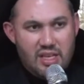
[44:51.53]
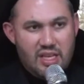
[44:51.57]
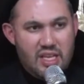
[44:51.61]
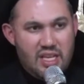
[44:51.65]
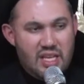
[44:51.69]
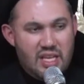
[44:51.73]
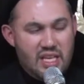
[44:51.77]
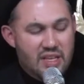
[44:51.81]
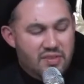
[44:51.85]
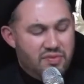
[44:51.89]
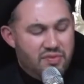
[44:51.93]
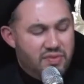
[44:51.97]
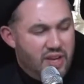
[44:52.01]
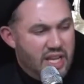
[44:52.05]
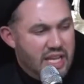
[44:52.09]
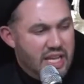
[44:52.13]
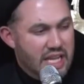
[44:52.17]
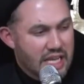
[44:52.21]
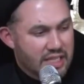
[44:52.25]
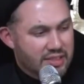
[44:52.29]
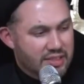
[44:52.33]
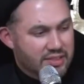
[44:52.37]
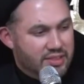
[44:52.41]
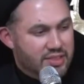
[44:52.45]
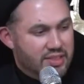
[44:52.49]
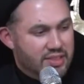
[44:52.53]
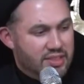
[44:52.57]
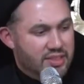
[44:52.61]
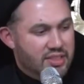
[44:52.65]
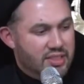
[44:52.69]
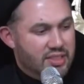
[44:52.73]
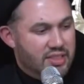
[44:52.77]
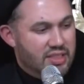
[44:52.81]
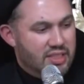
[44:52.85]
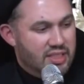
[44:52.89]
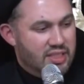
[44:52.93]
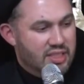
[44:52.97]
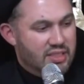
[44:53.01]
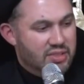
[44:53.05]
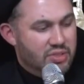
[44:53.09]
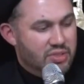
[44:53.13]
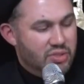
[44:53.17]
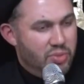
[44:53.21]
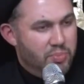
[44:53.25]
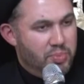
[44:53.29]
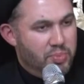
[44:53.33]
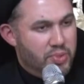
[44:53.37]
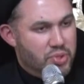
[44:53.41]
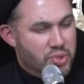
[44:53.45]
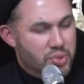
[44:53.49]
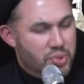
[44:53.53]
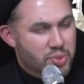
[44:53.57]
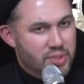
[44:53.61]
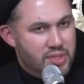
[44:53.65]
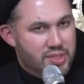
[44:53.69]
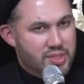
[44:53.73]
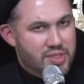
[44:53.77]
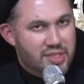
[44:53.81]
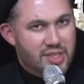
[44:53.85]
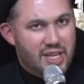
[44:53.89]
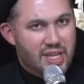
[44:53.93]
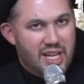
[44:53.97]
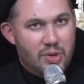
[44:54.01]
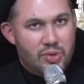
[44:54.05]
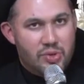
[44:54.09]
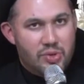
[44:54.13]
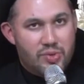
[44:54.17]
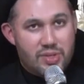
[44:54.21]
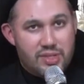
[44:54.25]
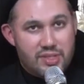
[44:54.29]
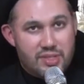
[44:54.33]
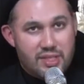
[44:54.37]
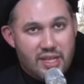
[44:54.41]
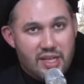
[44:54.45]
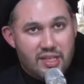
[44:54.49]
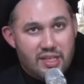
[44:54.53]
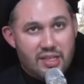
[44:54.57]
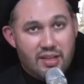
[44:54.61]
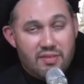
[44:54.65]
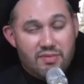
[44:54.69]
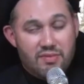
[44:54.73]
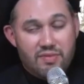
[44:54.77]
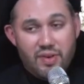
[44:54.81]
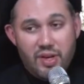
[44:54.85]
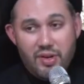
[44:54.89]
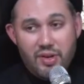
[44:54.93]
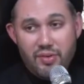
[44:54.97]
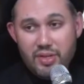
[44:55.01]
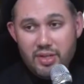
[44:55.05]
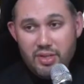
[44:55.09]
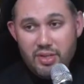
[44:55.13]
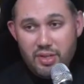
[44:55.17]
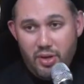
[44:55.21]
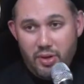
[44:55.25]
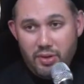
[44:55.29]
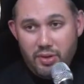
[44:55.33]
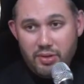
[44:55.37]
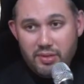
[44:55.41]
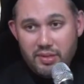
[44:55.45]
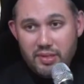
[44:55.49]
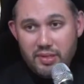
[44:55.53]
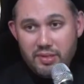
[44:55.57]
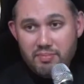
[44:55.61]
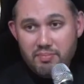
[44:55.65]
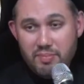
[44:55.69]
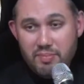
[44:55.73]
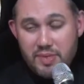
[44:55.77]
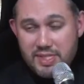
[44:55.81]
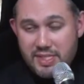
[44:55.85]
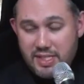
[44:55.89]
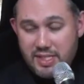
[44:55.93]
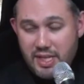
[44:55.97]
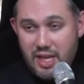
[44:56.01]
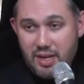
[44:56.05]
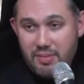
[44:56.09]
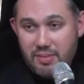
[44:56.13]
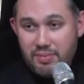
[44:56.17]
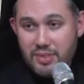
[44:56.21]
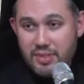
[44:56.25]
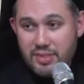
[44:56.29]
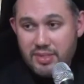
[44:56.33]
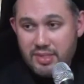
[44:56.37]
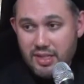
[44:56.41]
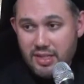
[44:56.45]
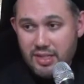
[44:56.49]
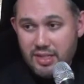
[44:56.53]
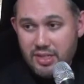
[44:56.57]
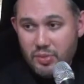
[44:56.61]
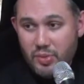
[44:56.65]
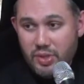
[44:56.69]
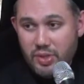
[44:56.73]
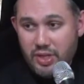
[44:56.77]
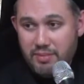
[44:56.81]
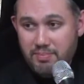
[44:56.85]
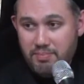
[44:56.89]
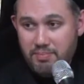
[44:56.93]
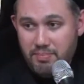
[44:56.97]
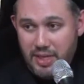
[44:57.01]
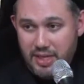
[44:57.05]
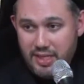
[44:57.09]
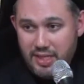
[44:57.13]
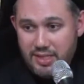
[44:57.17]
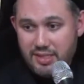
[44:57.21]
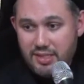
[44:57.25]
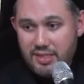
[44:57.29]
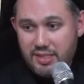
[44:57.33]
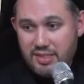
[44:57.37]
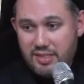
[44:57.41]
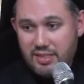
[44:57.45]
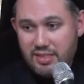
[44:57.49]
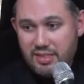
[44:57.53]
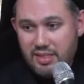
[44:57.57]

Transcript: If I had the opportunity, I would recite a very long masai to tell you what Abbas is.